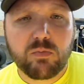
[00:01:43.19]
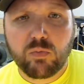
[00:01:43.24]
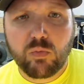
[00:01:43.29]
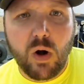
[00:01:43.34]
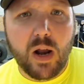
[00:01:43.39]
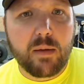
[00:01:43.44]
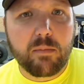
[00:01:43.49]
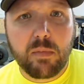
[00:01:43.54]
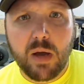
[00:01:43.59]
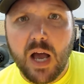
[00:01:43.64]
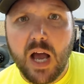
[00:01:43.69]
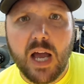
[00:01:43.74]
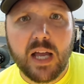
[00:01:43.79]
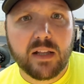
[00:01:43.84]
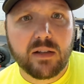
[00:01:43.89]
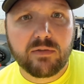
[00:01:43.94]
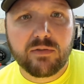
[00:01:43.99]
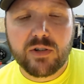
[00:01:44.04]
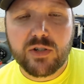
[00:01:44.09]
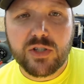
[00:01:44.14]
right
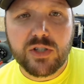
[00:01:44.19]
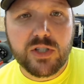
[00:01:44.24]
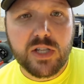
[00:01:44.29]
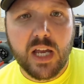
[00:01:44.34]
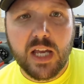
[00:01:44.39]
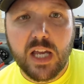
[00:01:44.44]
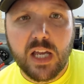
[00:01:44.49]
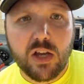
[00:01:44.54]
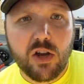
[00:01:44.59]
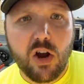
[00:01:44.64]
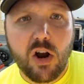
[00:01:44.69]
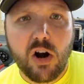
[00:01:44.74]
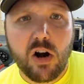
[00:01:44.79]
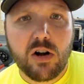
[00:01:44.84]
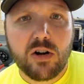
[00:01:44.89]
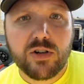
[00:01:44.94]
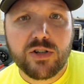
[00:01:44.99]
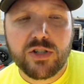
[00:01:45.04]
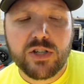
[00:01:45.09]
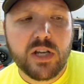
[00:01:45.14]
behind the first and second
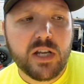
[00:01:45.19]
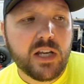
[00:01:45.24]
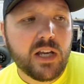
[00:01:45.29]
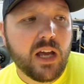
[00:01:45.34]
cars,